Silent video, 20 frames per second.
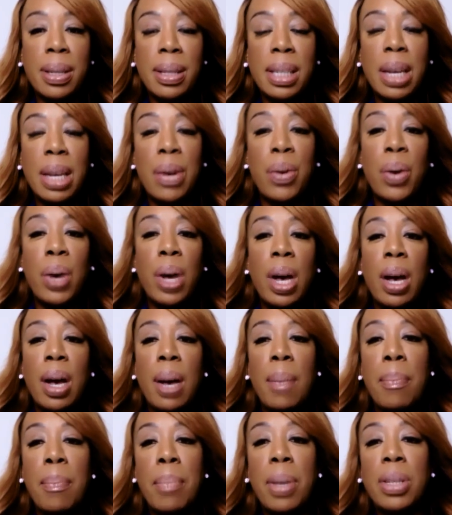So
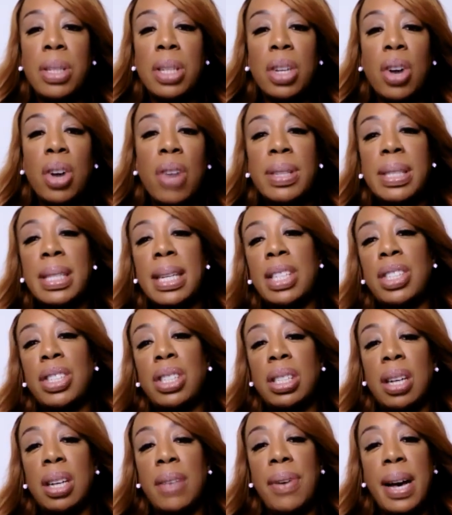most of the conversations
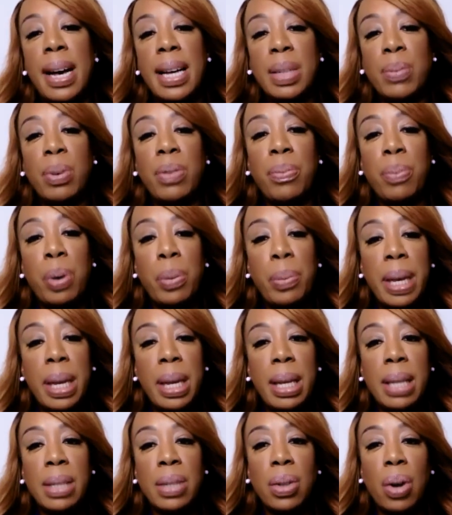I've had with women, it's
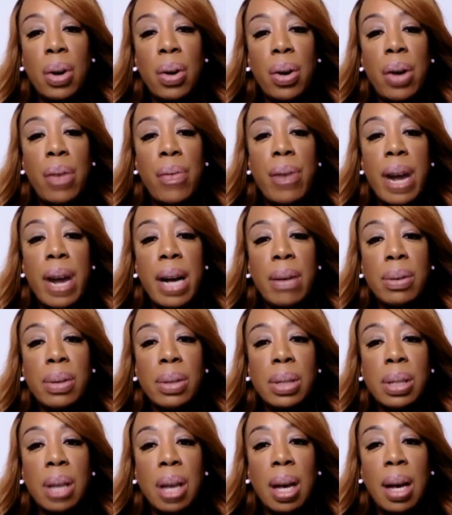not around
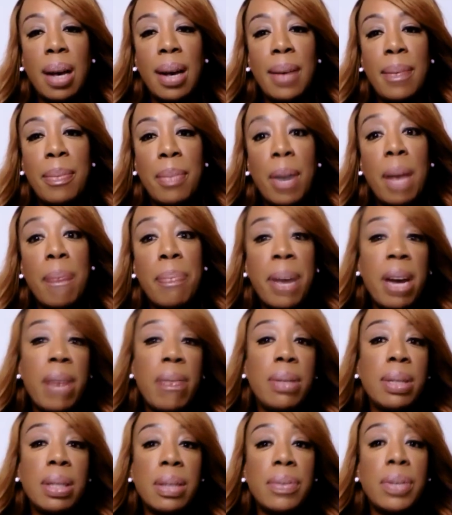my parents
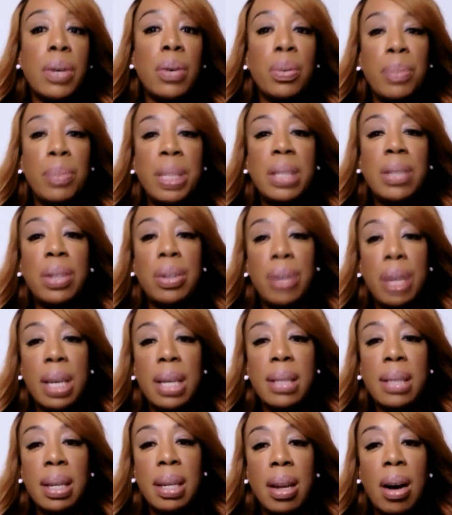have told me to do this
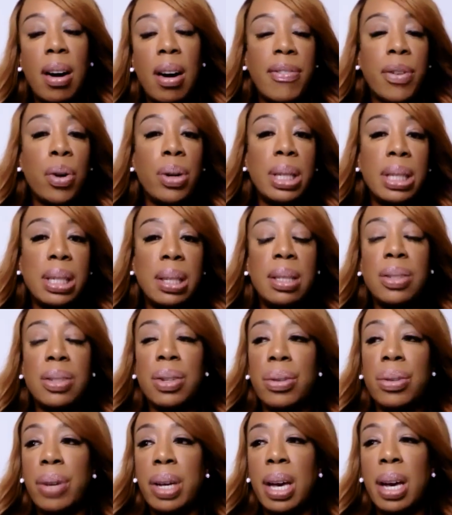and I've gone into this
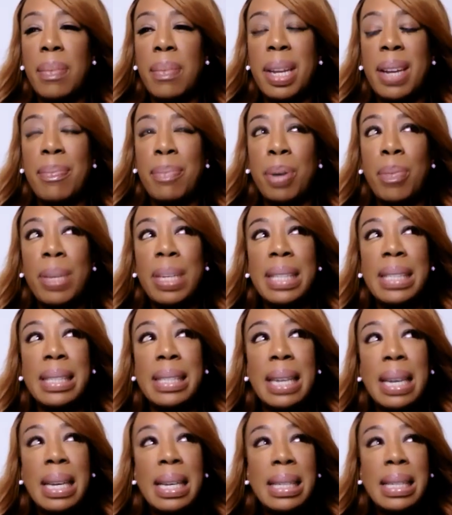career. I mean, I've probably
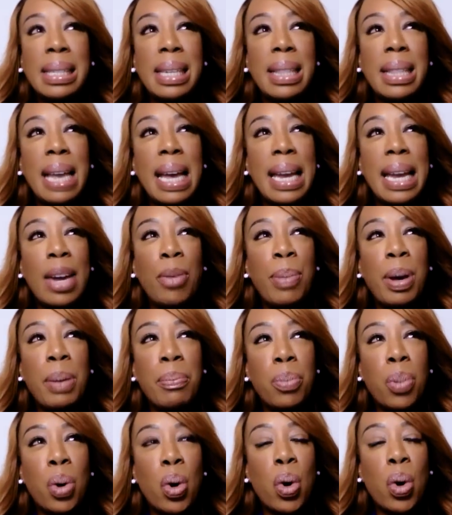seen that a little bit
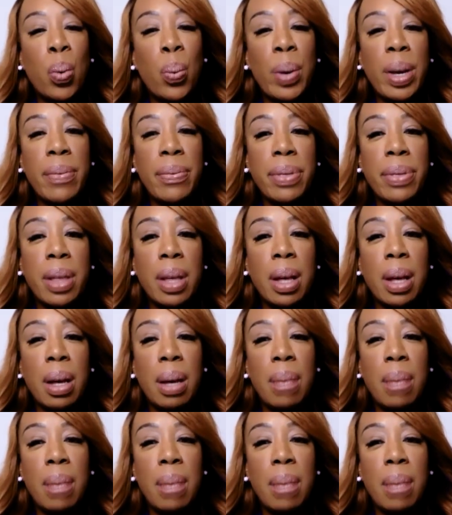more with the